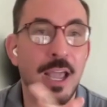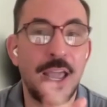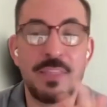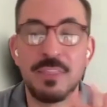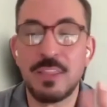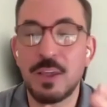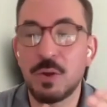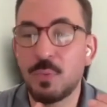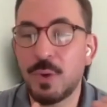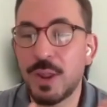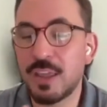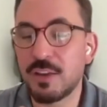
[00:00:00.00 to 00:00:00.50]

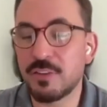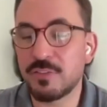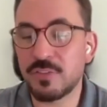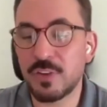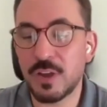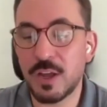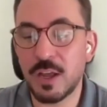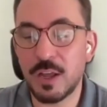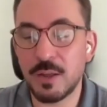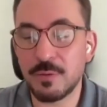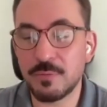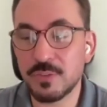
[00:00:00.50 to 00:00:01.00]
And then way
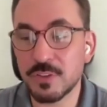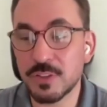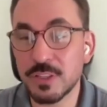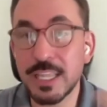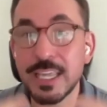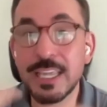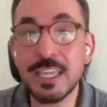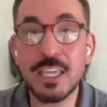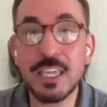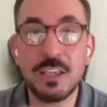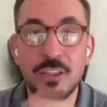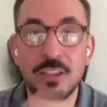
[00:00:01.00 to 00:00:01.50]
of
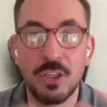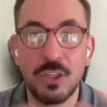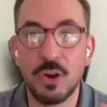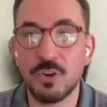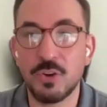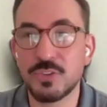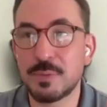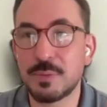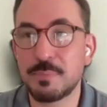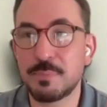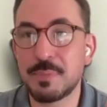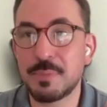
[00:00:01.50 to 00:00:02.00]
linking
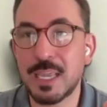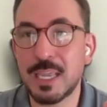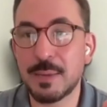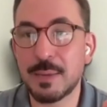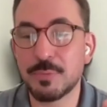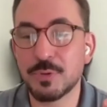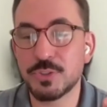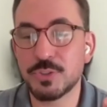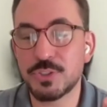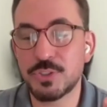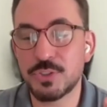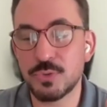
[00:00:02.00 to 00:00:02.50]
those and
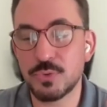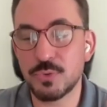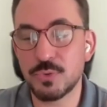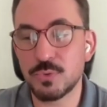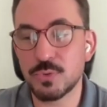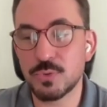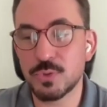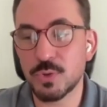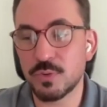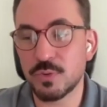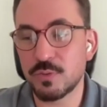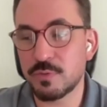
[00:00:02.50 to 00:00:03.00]
being able
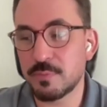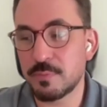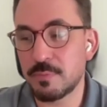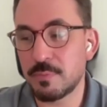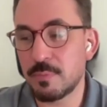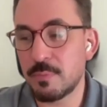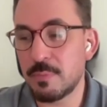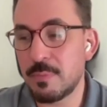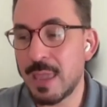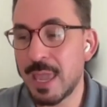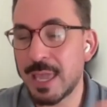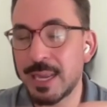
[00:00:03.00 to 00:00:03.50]
to sort of
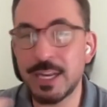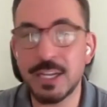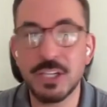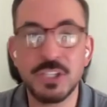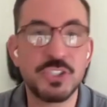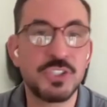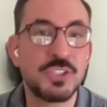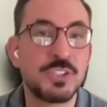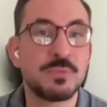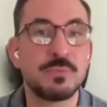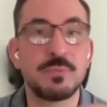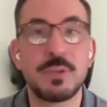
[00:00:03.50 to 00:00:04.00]

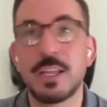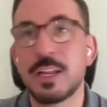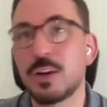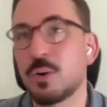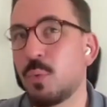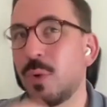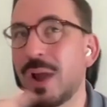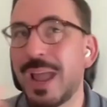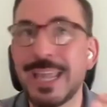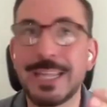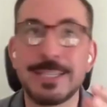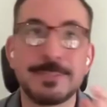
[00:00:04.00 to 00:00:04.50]
manage,
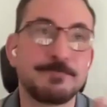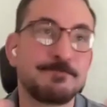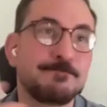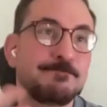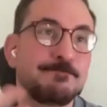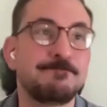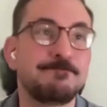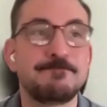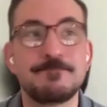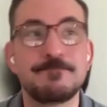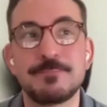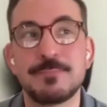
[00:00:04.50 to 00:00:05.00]
in a way,